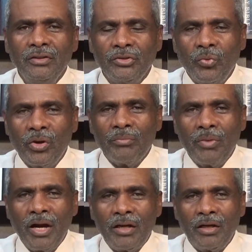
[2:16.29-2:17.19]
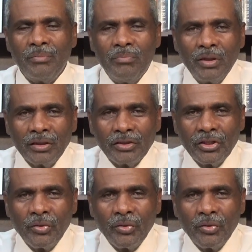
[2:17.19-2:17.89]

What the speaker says: to what my ability